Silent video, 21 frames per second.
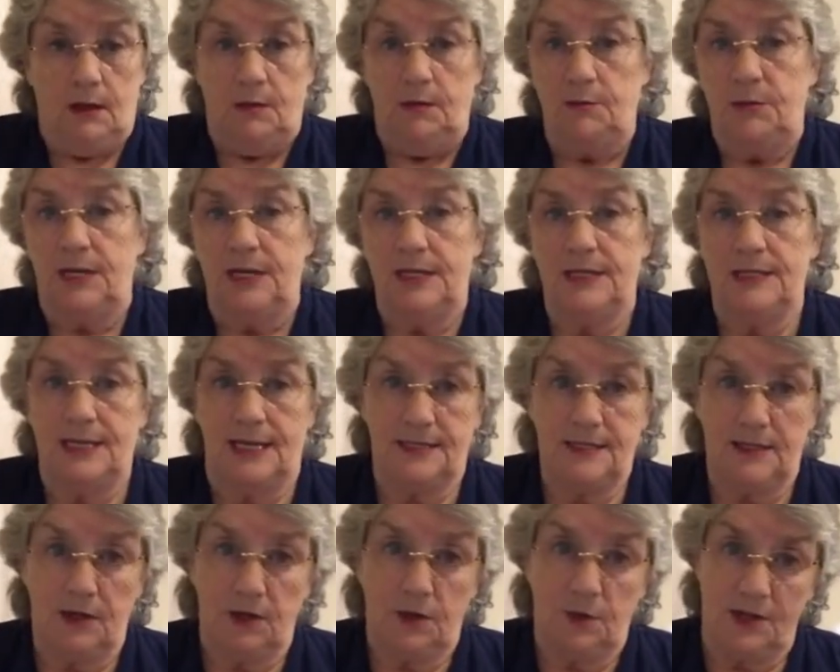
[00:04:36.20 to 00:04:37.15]
please ask
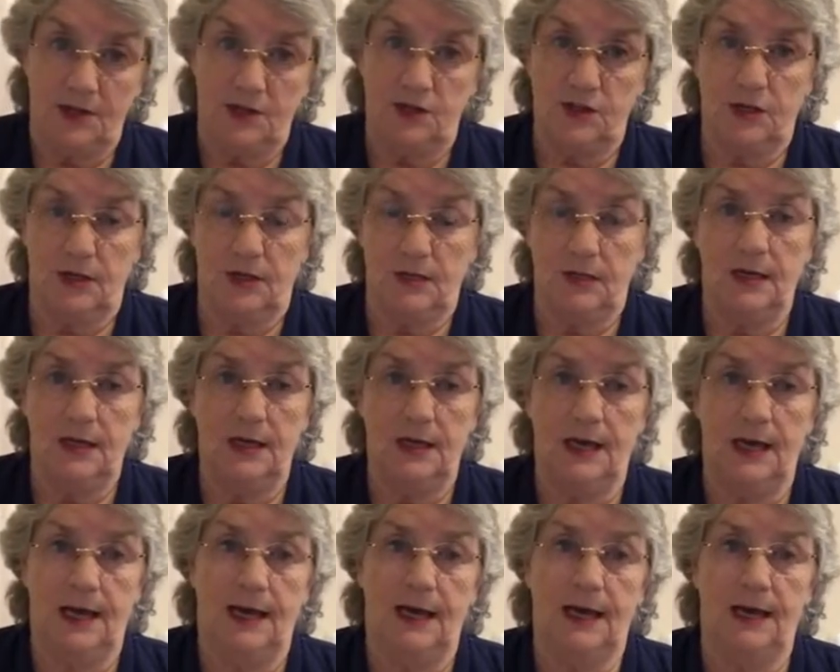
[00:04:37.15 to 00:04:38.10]
a question
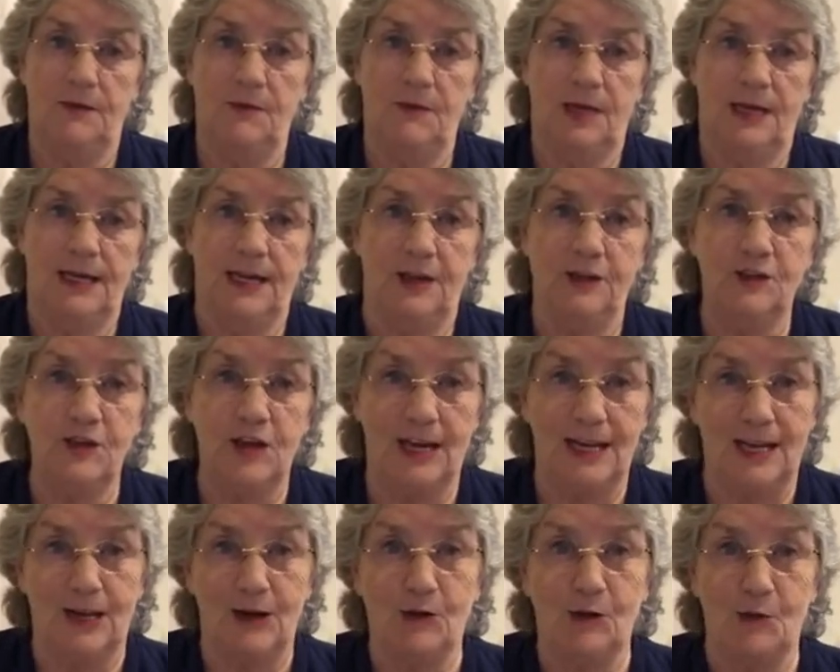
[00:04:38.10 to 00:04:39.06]
and I'll try and
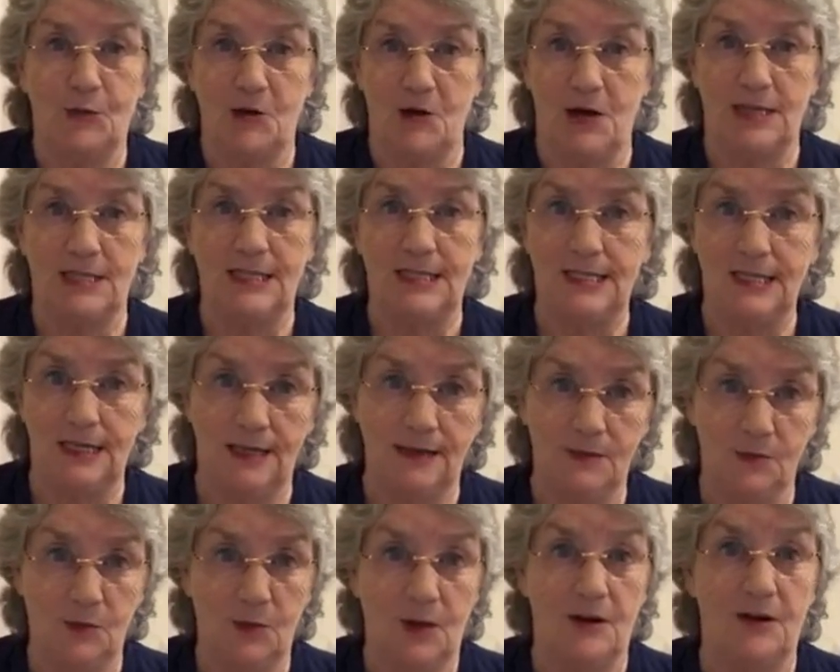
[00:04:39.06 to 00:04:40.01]
incorporate it in
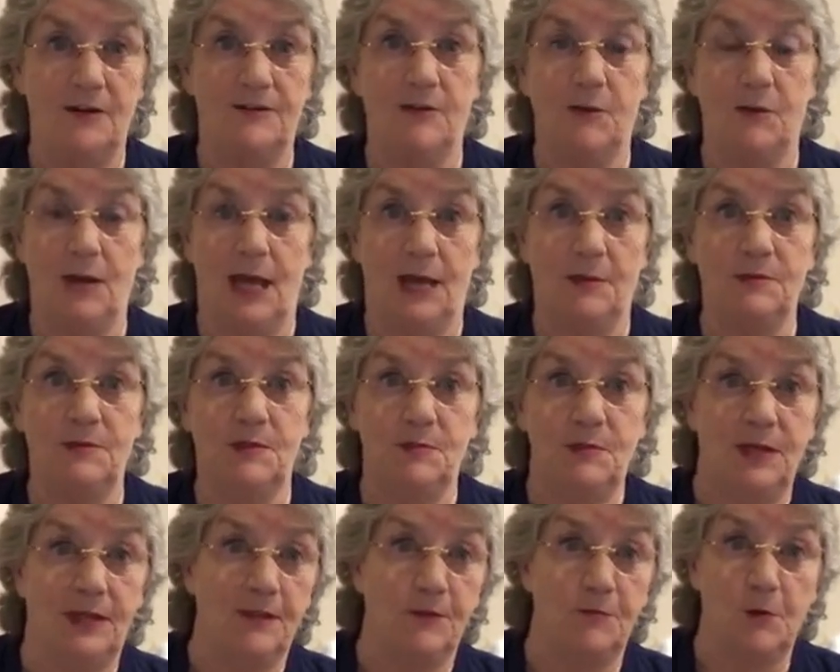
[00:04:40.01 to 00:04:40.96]
wherever we happen to be
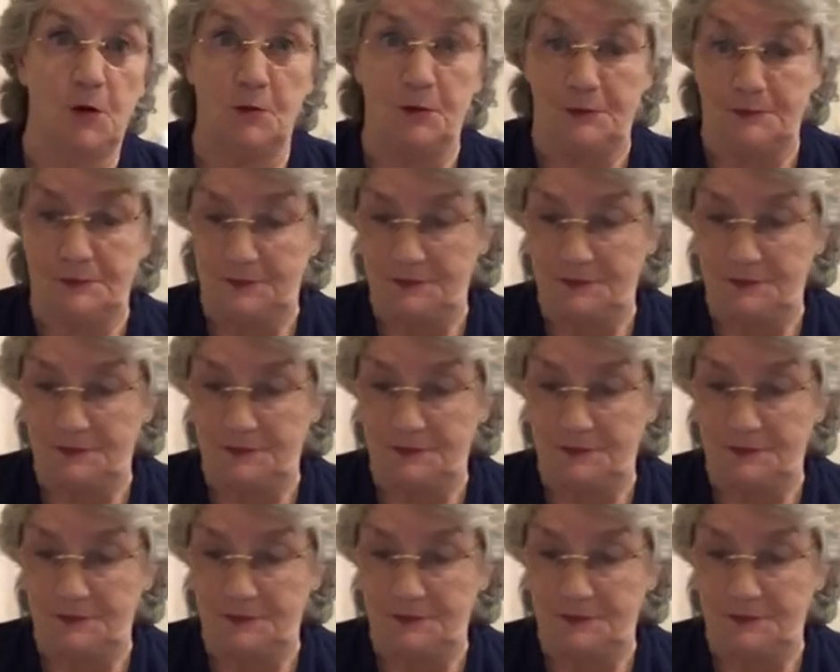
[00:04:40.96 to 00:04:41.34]
at the moment.